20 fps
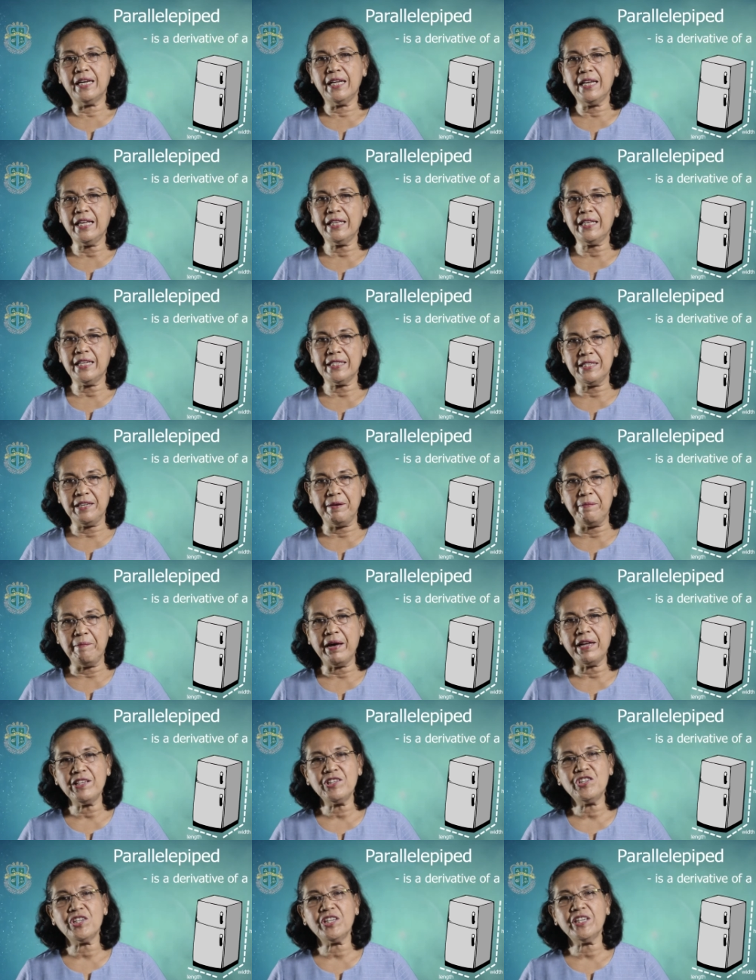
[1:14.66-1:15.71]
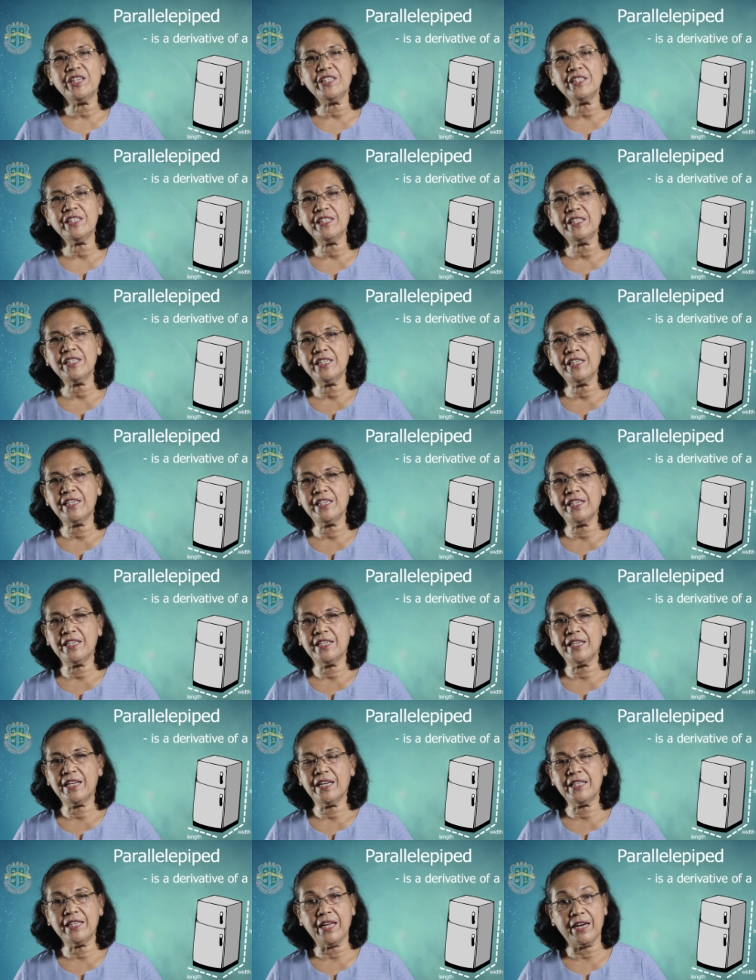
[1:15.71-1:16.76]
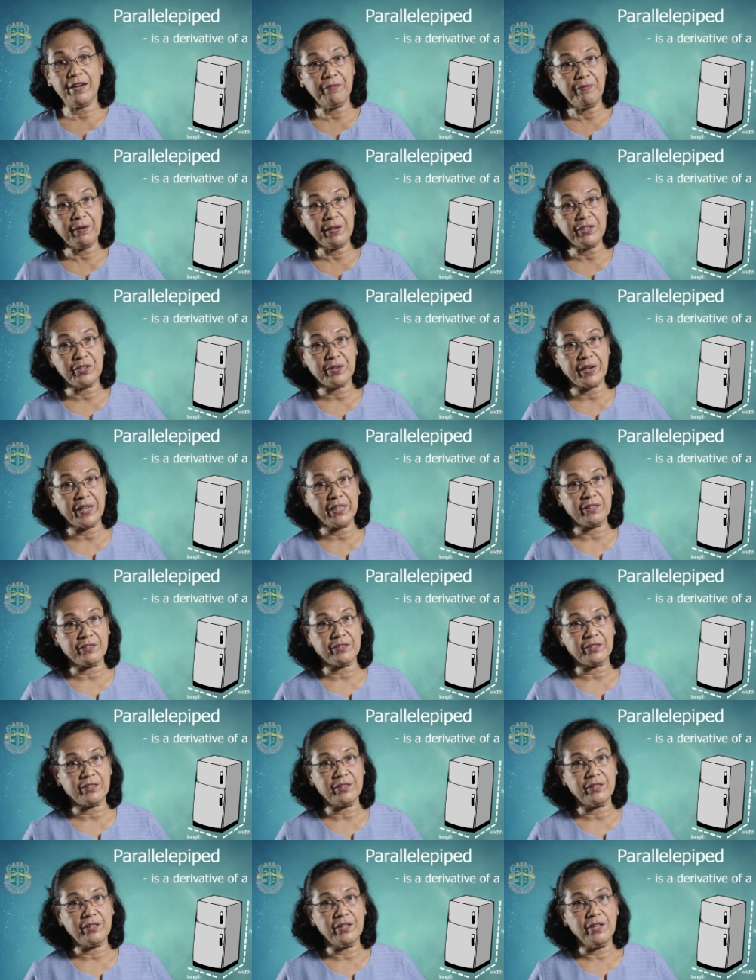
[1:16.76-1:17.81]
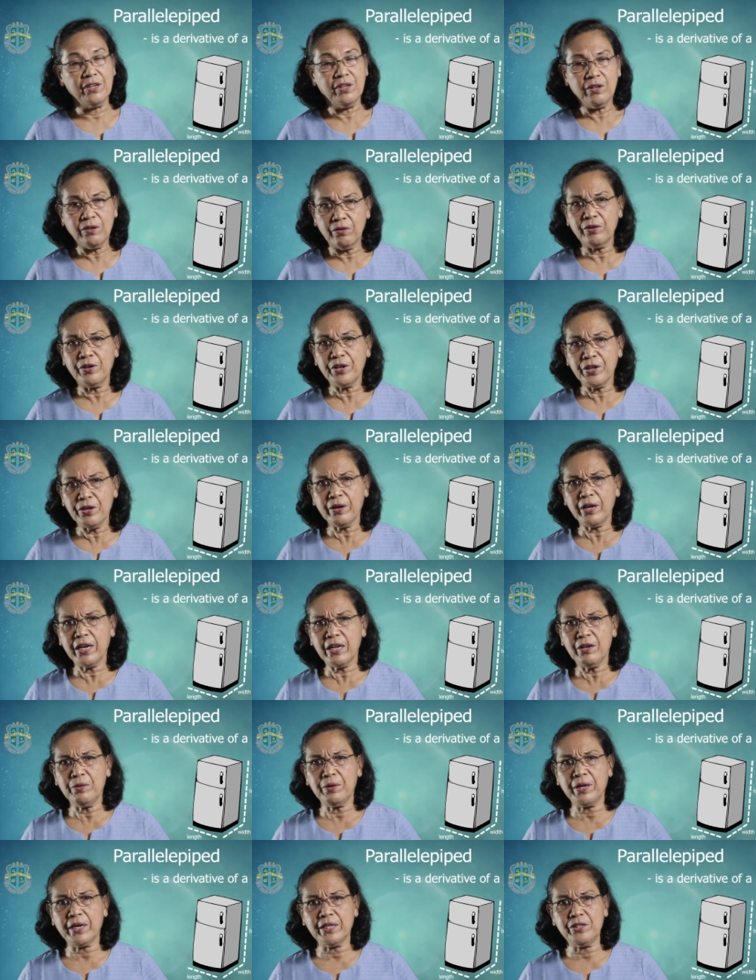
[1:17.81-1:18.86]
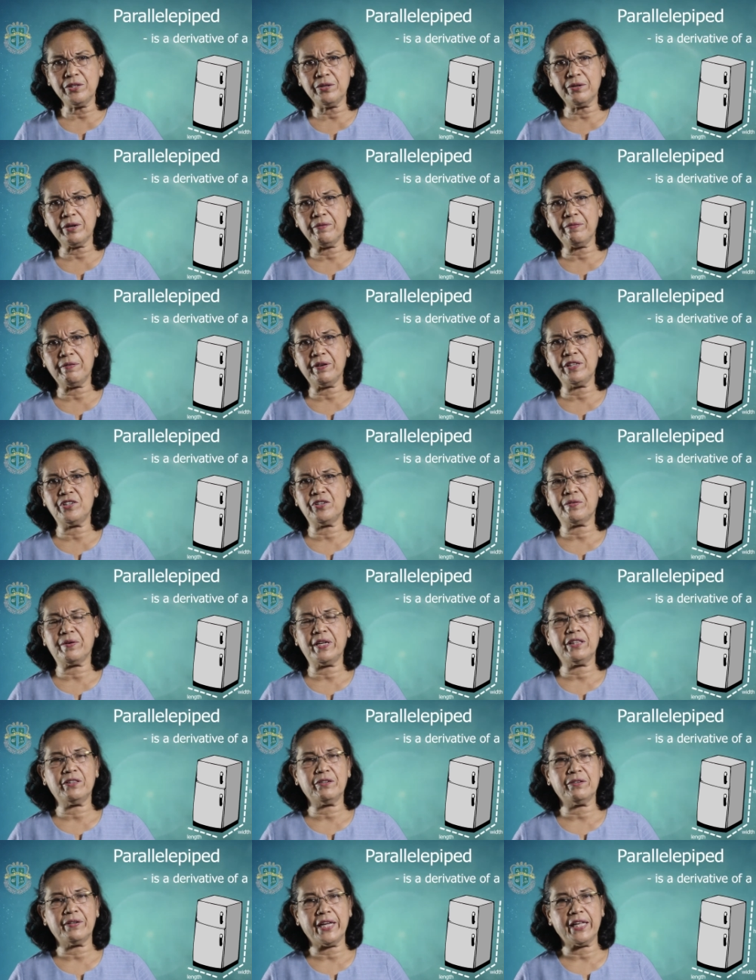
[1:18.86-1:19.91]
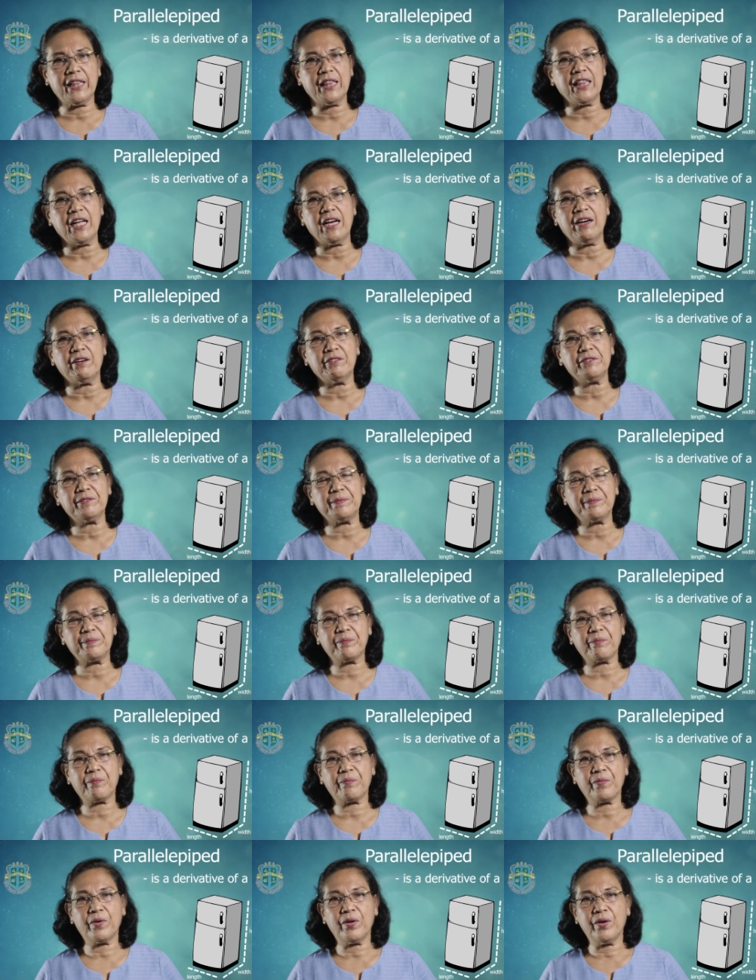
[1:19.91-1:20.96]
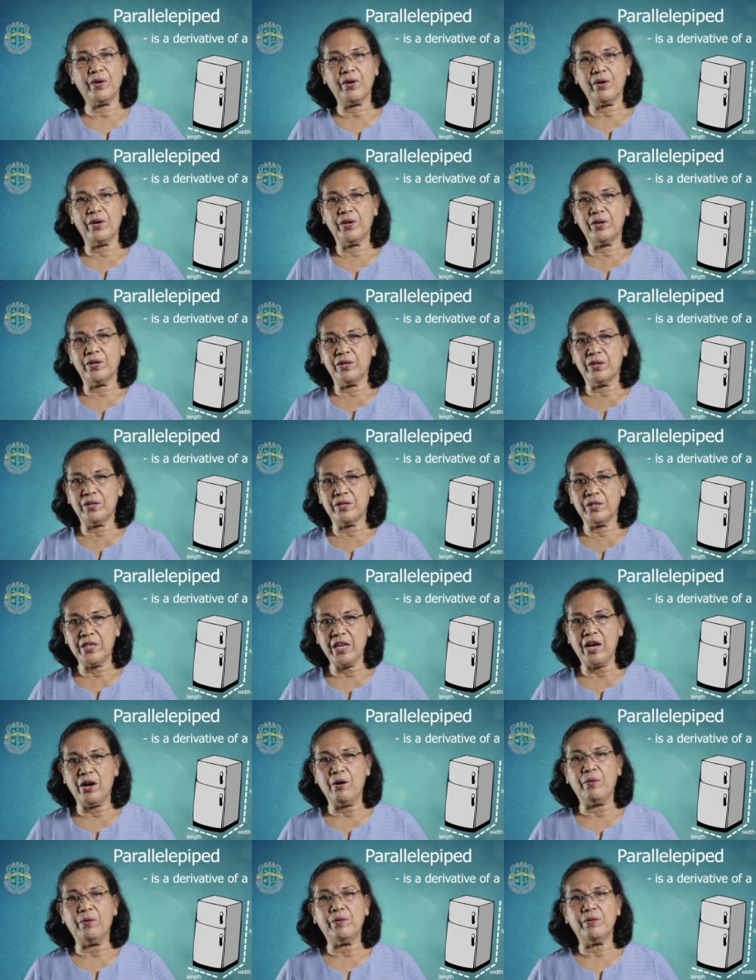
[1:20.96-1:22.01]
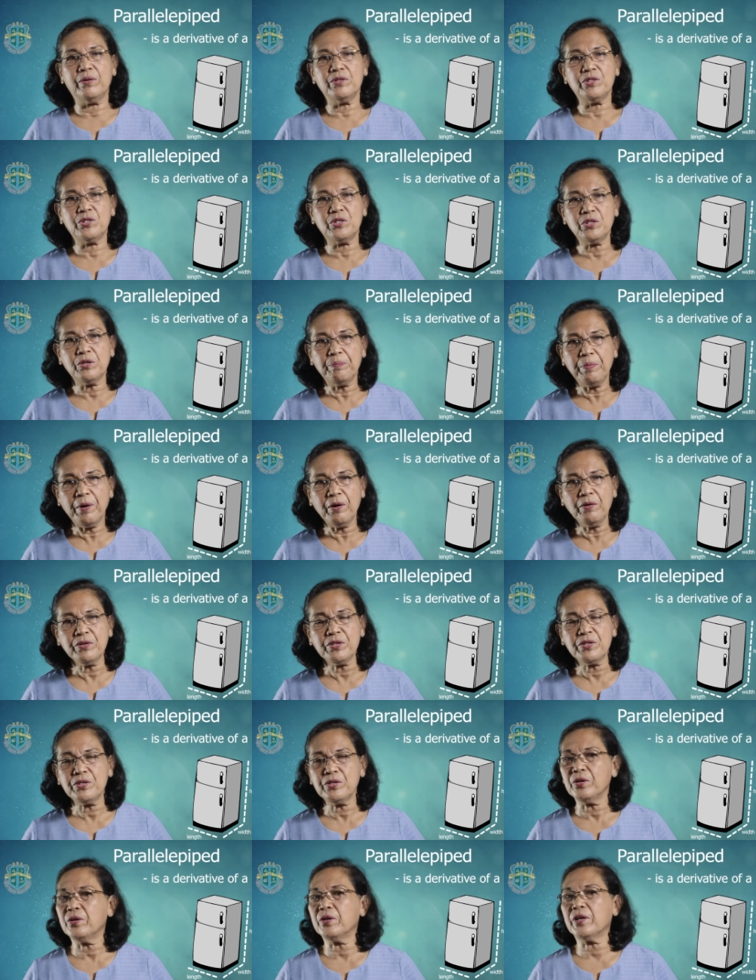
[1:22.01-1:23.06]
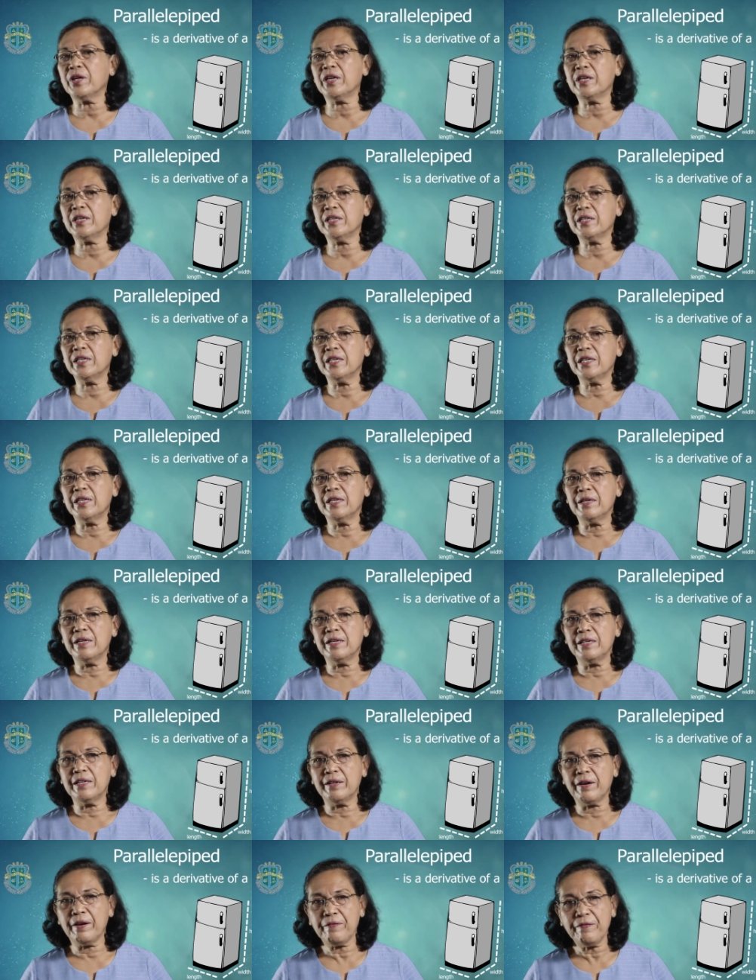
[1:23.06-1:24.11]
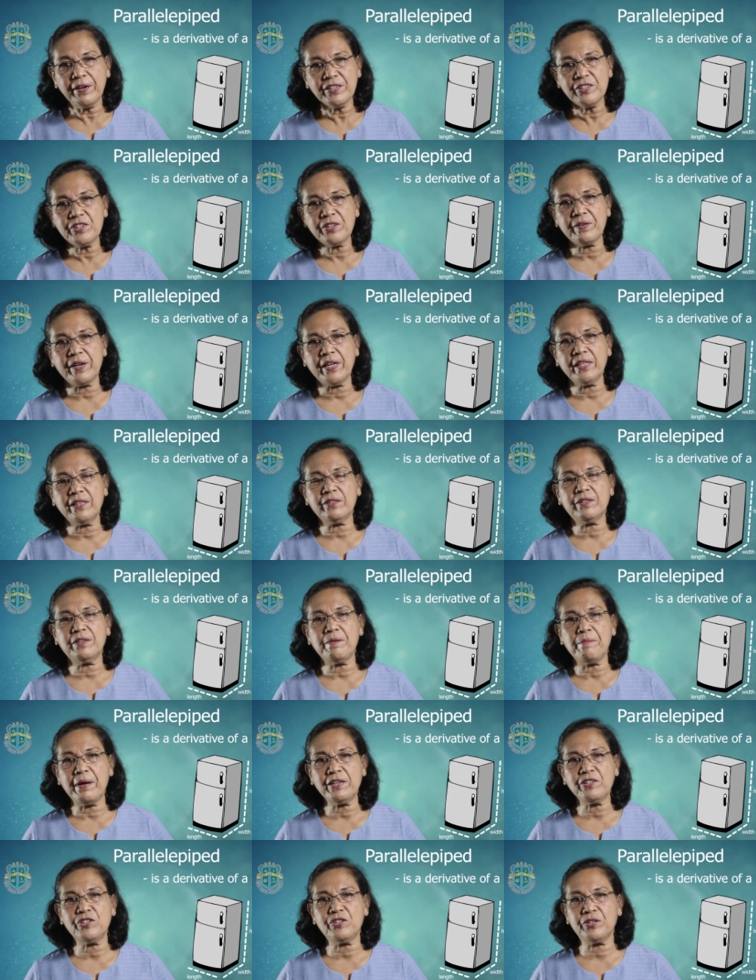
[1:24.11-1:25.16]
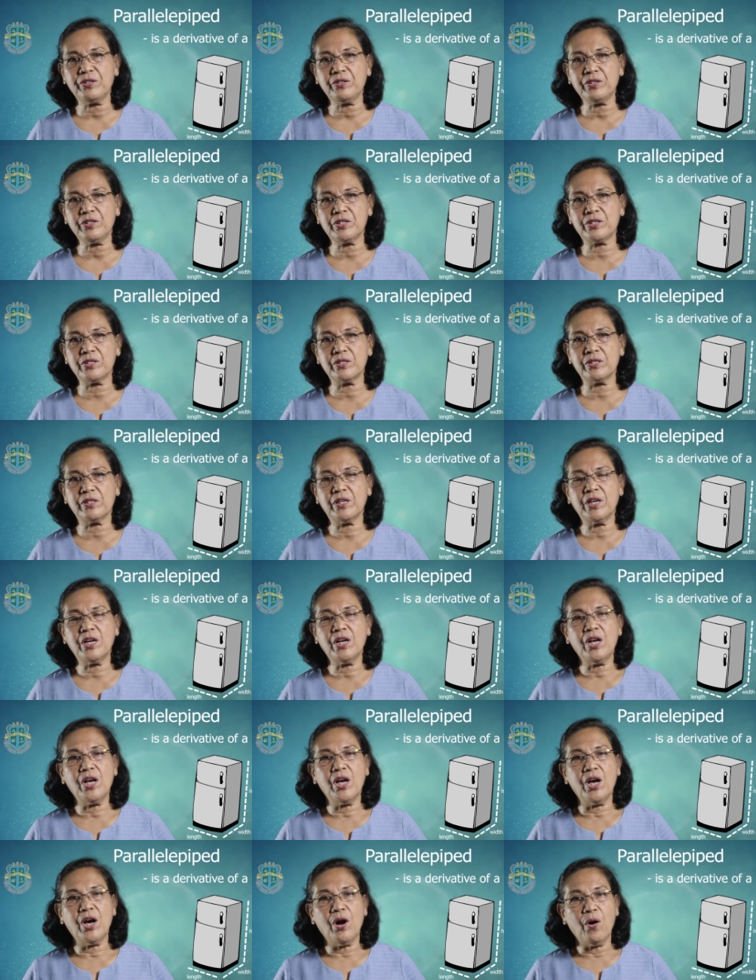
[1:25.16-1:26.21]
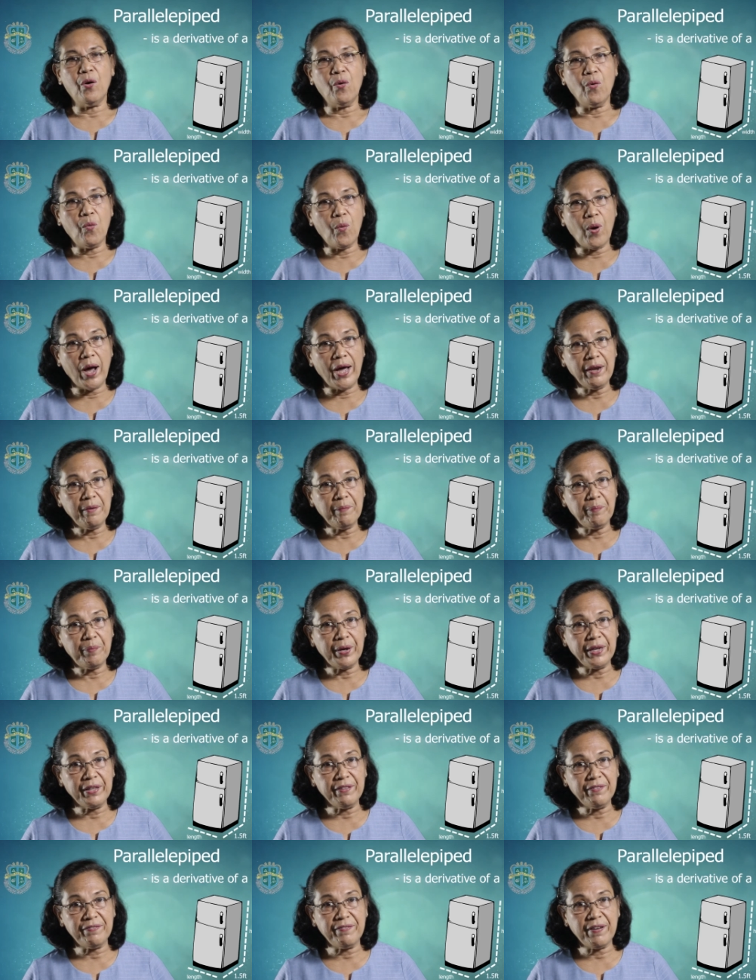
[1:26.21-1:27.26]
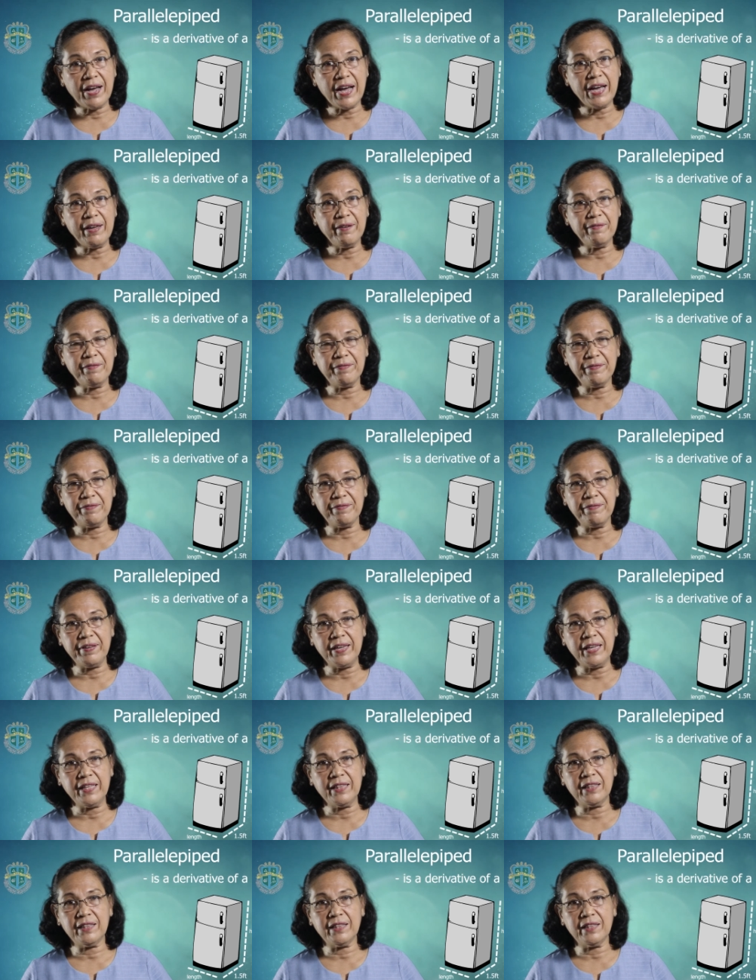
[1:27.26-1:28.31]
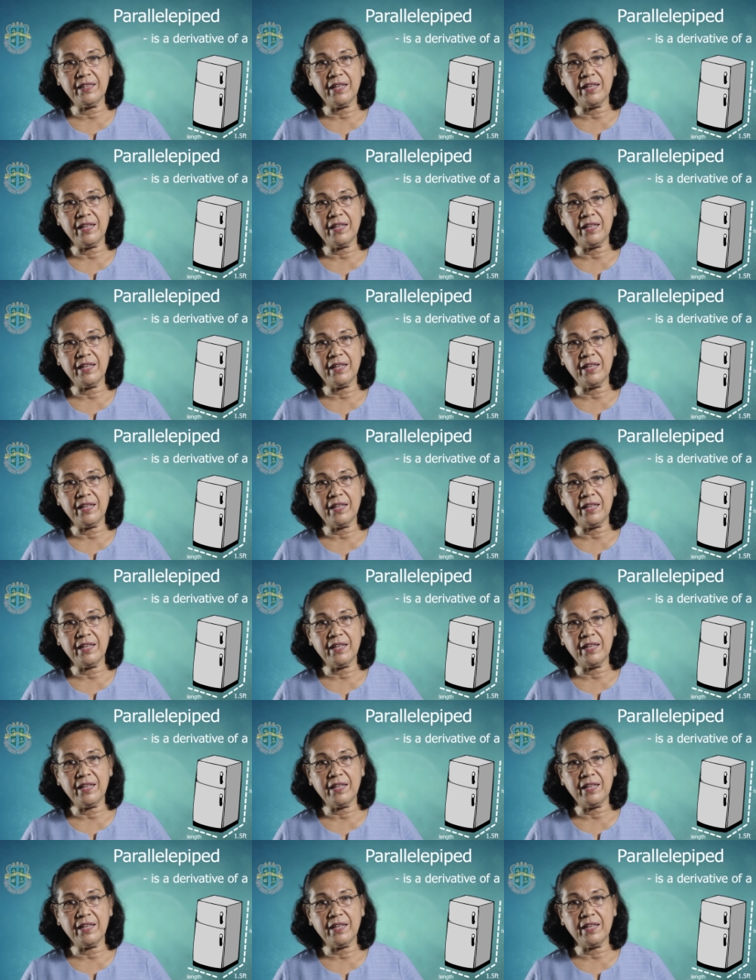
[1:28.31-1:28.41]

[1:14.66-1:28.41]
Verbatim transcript: Let us imagine the refrigerator, or you can look at your refrigerator right now. Now, suppose your refrigerator measures 1.5 feet